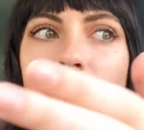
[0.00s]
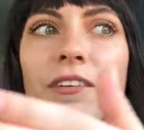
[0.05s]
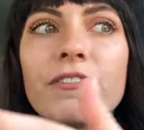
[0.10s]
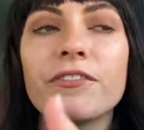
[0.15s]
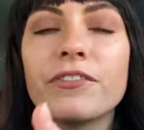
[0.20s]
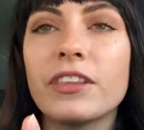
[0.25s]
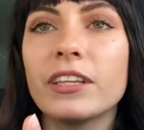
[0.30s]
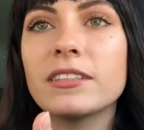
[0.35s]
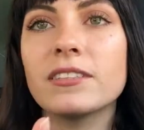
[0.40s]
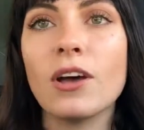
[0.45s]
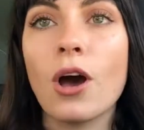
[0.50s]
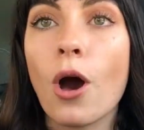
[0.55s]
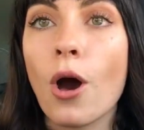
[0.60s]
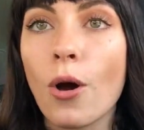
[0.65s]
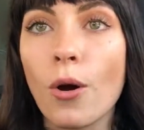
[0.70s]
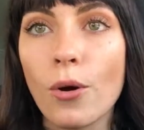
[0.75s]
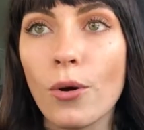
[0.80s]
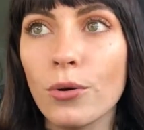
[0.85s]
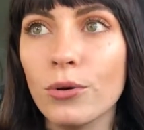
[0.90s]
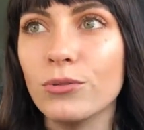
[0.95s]
if it's a
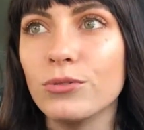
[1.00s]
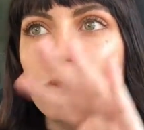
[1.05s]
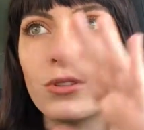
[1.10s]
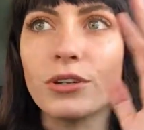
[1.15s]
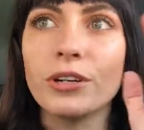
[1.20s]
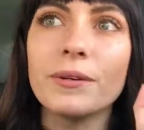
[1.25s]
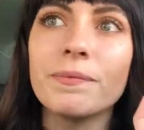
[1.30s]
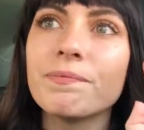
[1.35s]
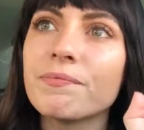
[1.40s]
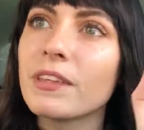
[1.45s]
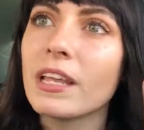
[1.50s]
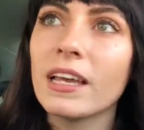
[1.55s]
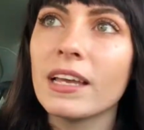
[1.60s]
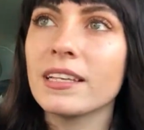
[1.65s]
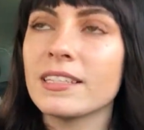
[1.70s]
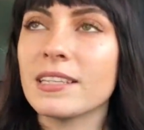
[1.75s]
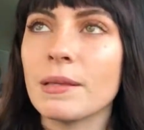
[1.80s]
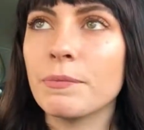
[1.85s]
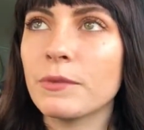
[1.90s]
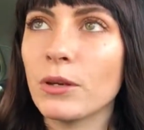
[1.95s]
hose or
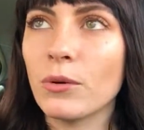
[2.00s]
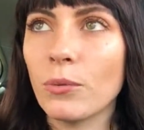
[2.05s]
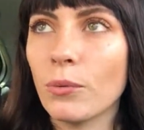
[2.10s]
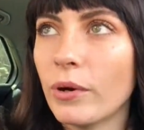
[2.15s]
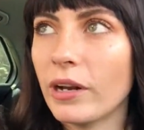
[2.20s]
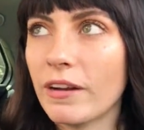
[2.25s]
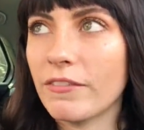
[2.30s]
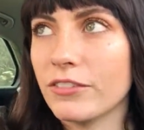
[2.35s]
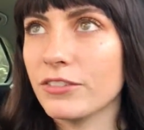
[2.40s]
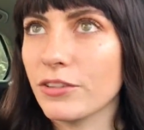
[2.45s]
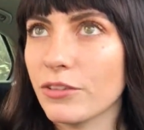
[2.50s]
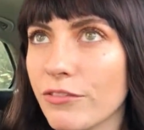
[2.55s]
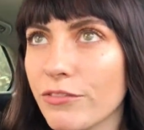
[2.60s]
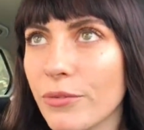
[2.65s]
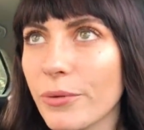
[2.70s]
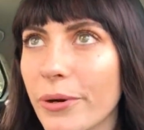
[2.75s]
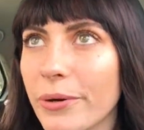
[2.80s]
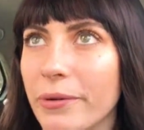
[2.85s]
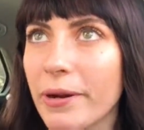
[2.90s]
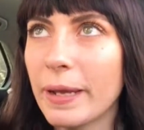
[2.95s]
something, whatever's on the
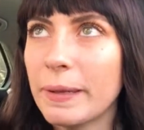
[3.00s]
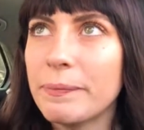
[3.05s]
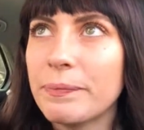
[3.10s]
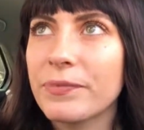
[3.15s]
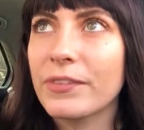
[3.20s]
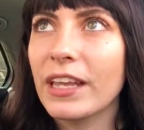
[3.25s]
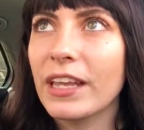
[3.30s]
floor, right?